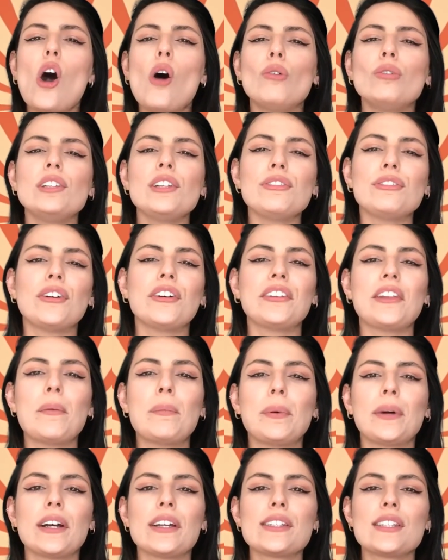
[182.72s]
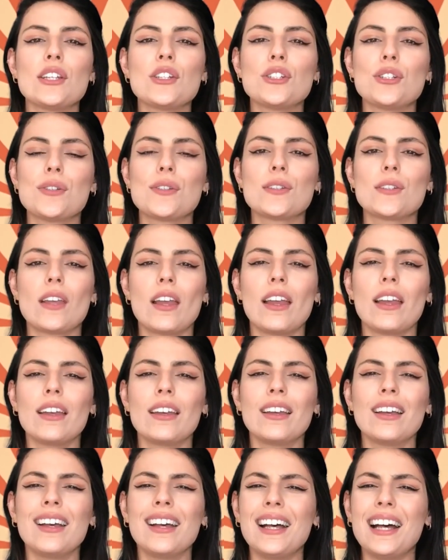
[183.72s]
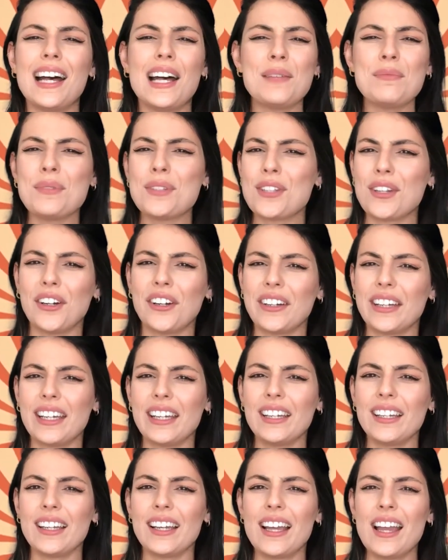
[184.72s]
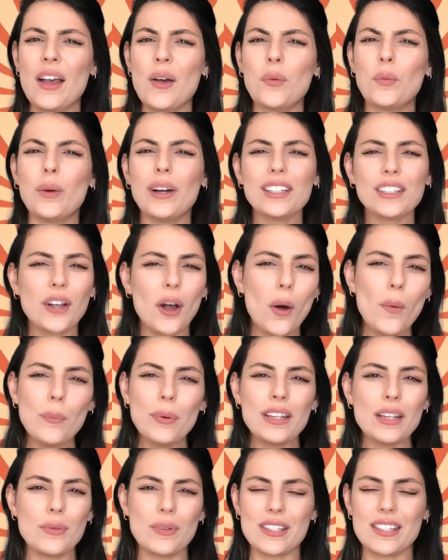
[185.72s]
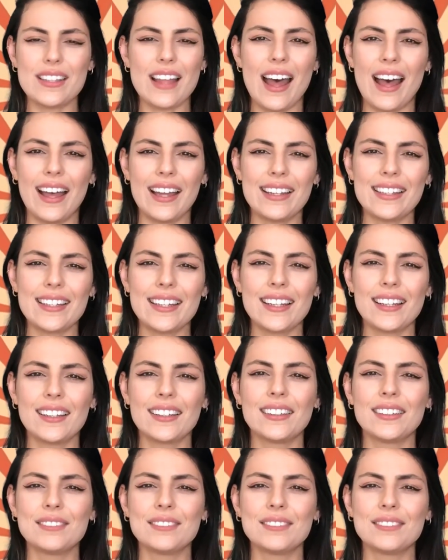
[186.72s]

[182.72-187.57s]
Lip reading: only for the person to say, "I'm sorry, what company was that?"